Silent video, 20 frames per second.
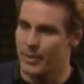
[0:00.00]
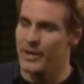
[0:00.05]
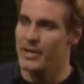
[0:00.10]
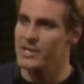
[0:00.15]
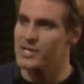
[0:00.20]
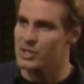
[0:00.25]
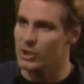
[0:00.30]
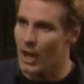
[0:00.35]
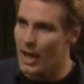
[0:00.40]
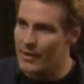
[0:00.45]

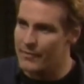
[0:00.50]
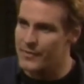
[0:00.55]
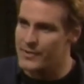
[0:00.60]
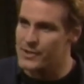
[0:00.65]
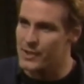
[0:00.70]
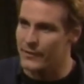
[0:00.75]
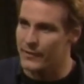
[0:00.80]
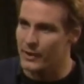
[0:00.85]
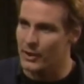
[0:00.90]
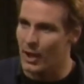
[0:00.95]
Brenda's life
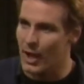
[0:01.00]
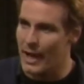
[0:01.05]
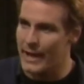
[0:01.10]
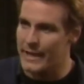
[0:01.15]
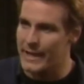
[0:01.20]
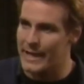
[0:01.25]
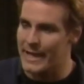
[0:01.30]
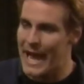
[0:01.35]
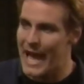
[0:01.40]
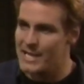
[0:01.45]
is on the
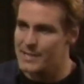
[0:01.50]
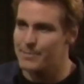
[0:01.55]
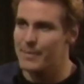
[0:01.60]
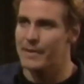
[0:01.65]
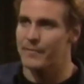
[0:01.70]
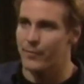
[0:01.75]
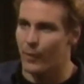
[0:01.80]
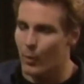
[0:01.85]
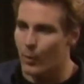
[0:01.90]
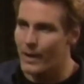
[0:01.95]
line here. It has
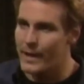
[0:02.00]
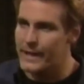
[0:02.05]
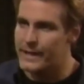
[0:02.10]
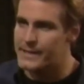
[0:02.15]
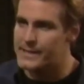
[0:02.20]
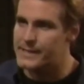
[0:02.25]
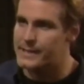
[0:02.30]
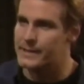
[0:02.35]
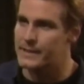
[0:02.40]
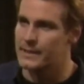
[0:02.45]
been for
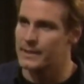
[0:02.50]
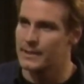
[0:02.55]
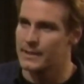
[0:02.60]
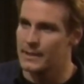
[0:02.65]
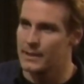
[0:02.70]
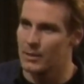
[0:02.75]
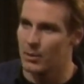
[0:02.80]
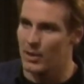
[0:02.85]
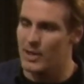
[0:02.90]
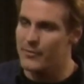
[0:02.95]
weeks.
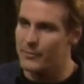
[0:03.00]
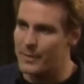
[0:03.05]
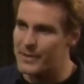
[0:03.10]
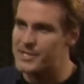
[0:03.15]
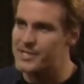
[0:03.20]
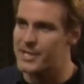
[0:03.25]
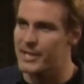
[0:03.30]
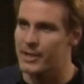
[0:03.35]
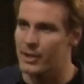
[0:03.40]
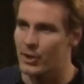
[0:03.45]
Why well, you've
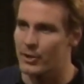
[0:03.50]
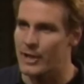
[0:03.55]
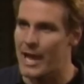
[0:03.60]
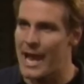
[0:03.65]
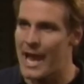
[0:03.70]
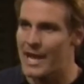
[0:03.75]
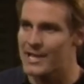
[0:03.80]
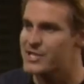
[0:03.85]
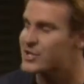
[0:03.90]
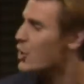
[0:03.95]
been sitting on
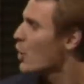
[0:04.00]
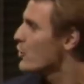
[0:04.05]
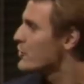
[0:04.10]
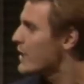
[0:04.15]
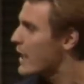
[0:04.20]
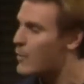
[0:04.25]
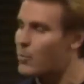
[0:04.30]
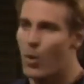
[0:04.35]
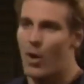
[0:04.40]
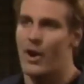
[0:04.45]
your hands so
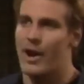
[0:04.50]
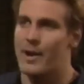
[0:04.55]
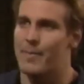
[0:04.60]
damn Jax.